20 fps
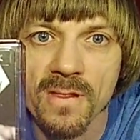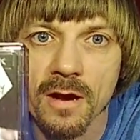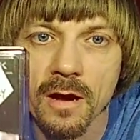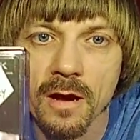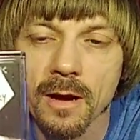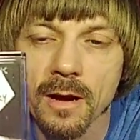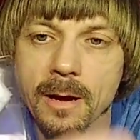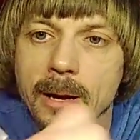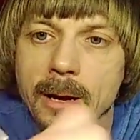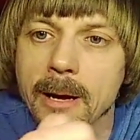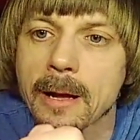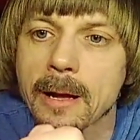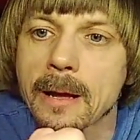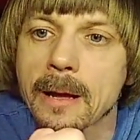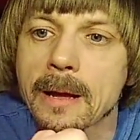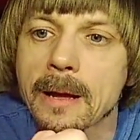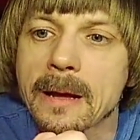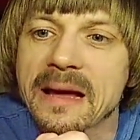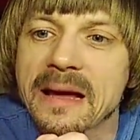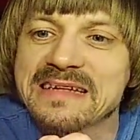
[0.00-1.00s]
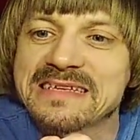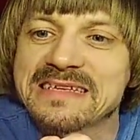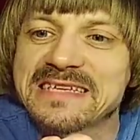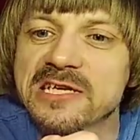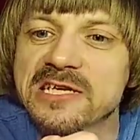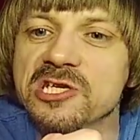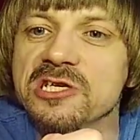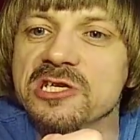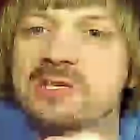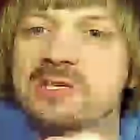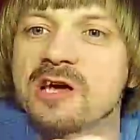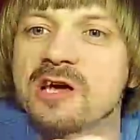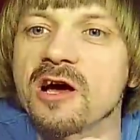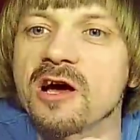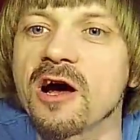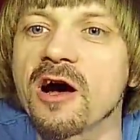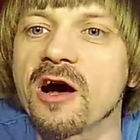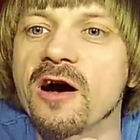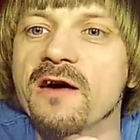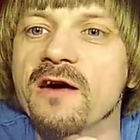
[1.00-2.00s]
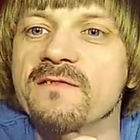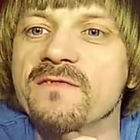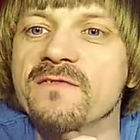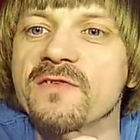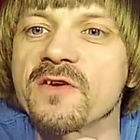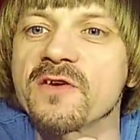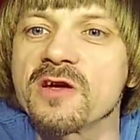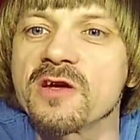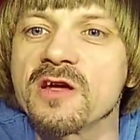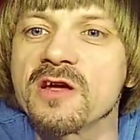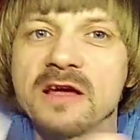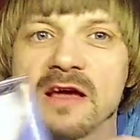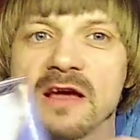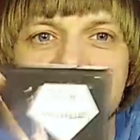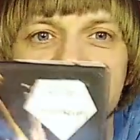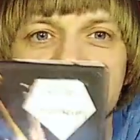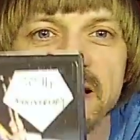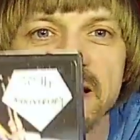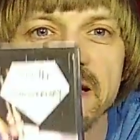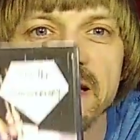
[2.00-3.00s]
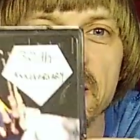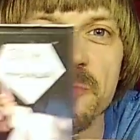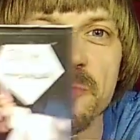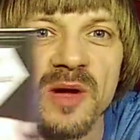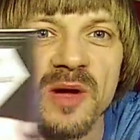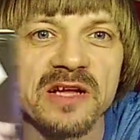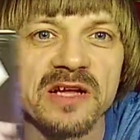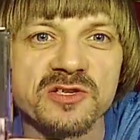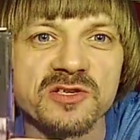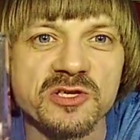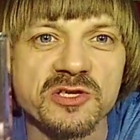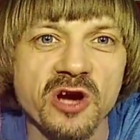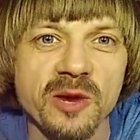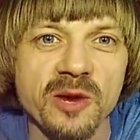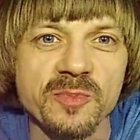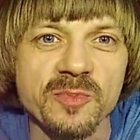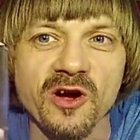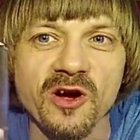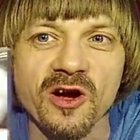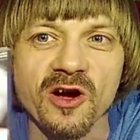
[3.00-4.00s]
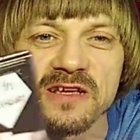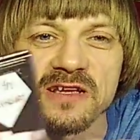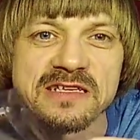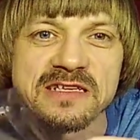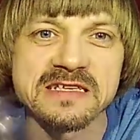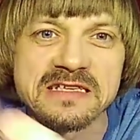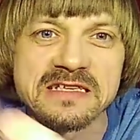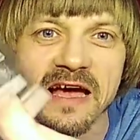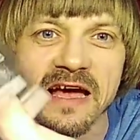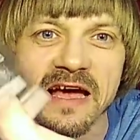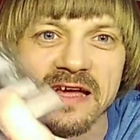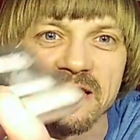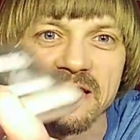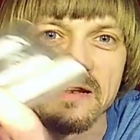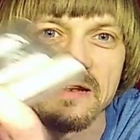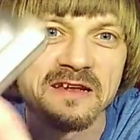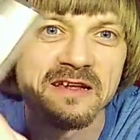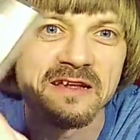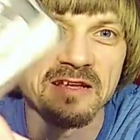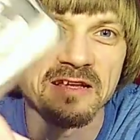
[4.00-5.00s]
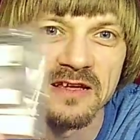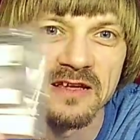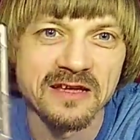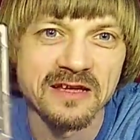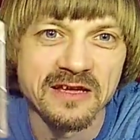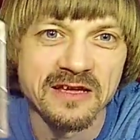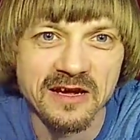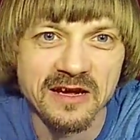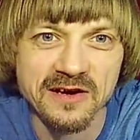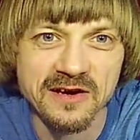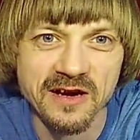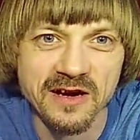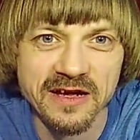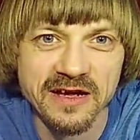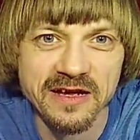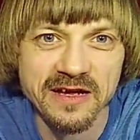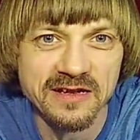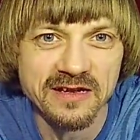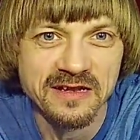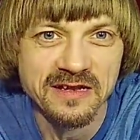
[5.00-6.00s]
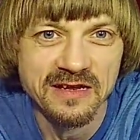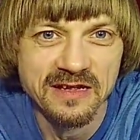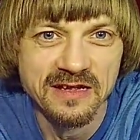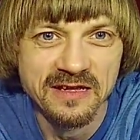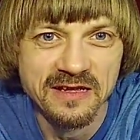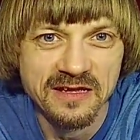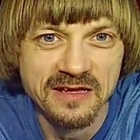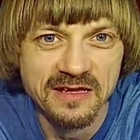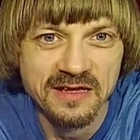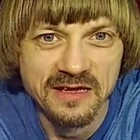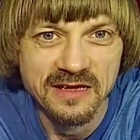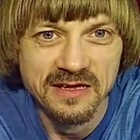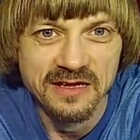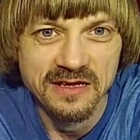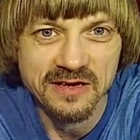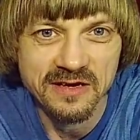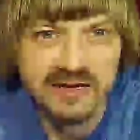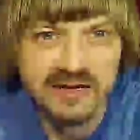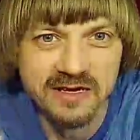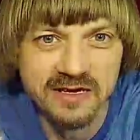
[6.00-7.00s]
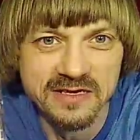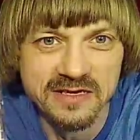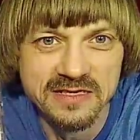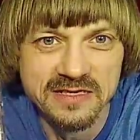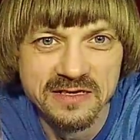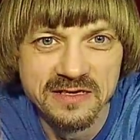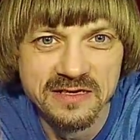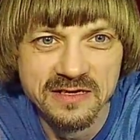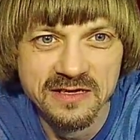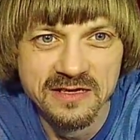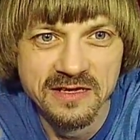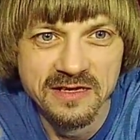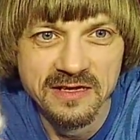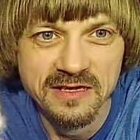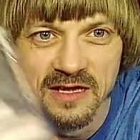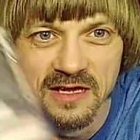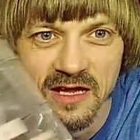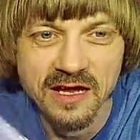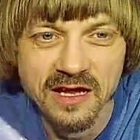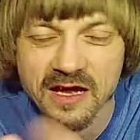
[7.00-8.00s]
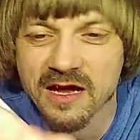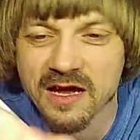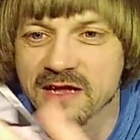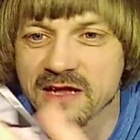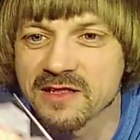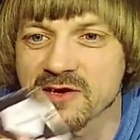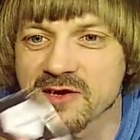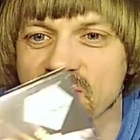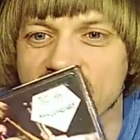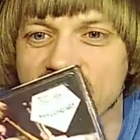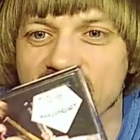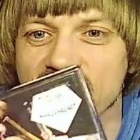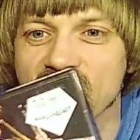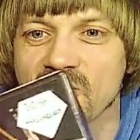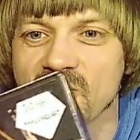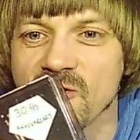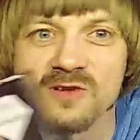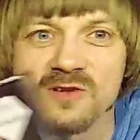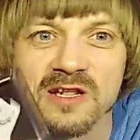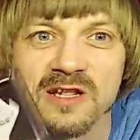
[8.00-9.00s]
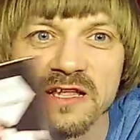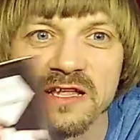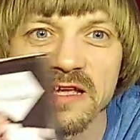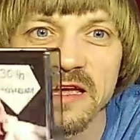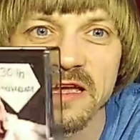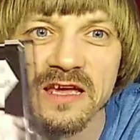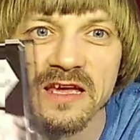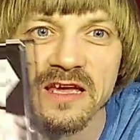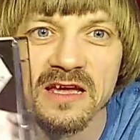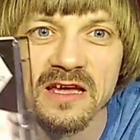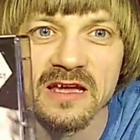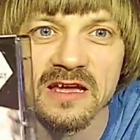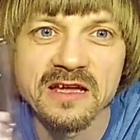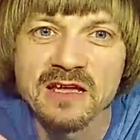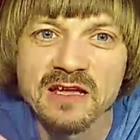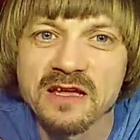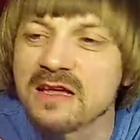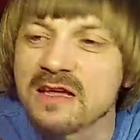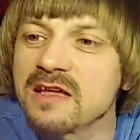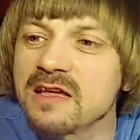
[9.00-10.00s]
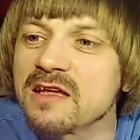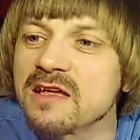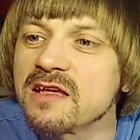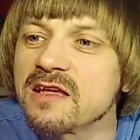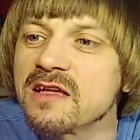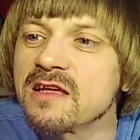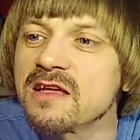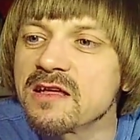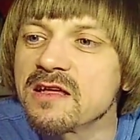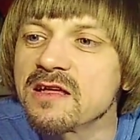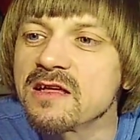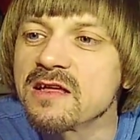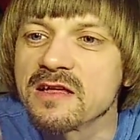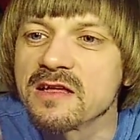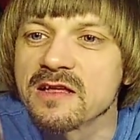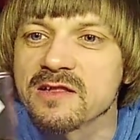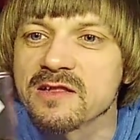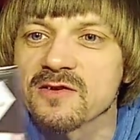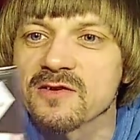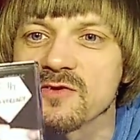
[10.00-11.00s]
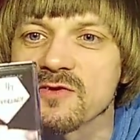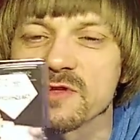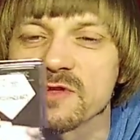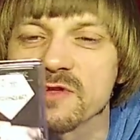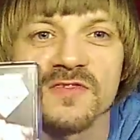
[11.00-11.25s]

uh, edition of I Need a Pencil Sharpener on cassette. All right. Here it is. And there are only, there are only